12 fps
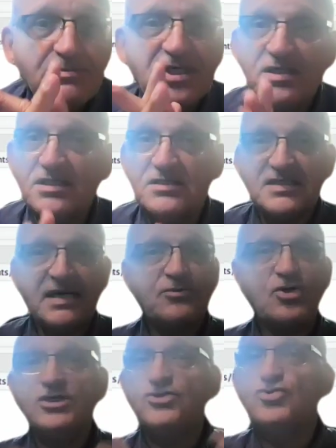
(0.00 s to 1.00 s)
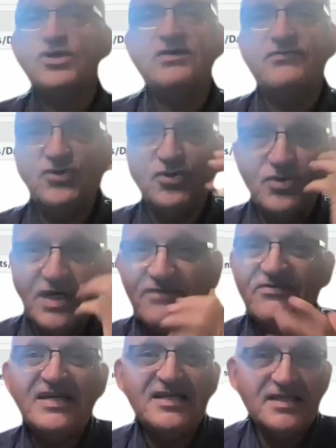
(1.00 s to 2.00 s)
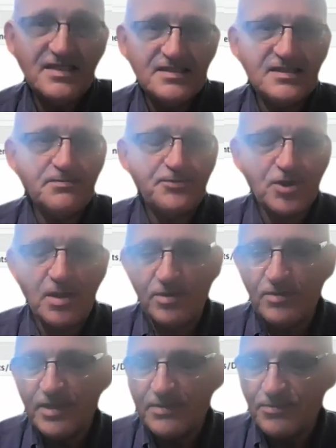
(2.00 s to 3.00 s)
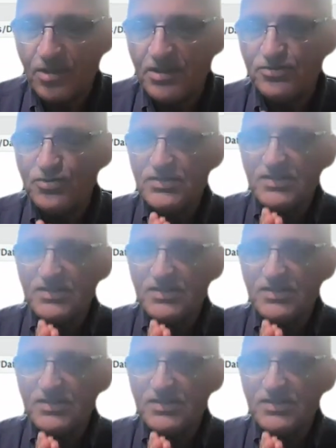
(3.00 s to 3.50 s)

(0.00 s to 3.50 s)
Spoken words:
because I'm going to give you a very easy problem. I'm going to